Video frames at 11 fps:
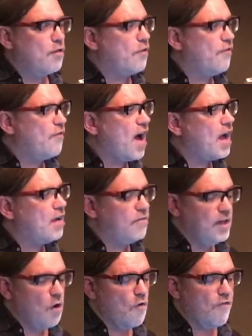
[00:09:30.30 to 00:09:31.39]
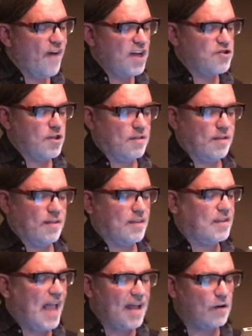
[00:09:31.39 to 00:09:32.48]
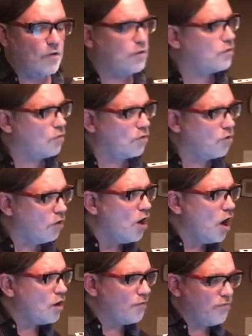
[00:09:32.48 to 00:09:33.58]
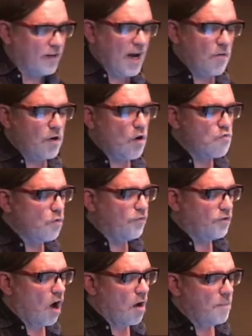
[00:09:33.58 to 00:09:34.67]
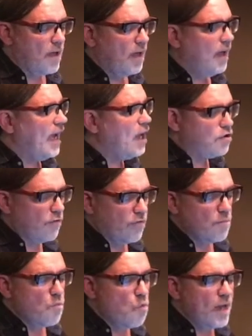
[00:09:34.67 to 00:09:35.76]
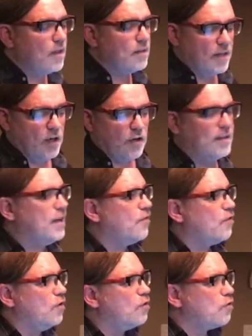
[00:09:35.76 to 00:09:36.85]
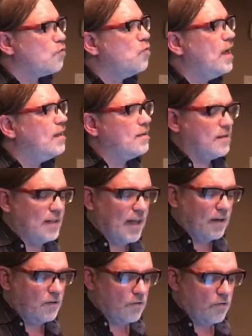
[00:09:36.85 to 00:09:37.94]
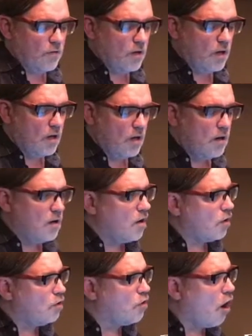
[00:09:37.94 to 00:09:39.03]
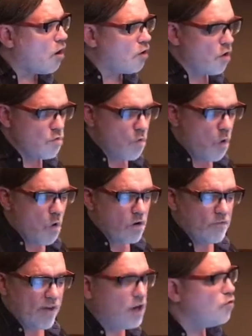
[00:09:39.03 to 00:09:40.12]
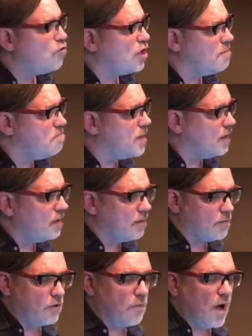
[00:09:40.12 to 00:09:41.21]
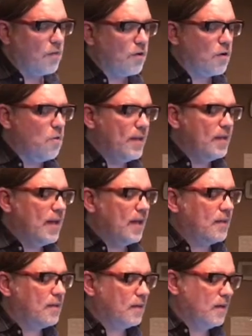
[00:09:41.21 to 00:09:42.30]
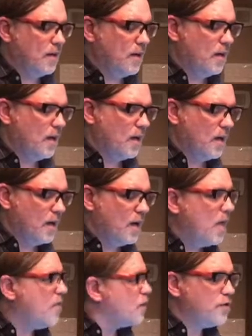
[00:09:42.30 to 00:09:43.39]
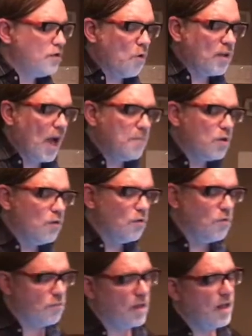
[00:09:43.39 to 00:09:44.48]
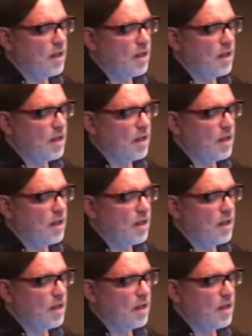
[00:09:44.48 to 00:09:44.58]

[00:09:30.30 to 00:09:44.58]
The five neo-fascists stand in a circle on a Veneran rooftop, each of them wielding a different surrealist lantern. A dark roar of energy builds around the quintet. There's no time to lose.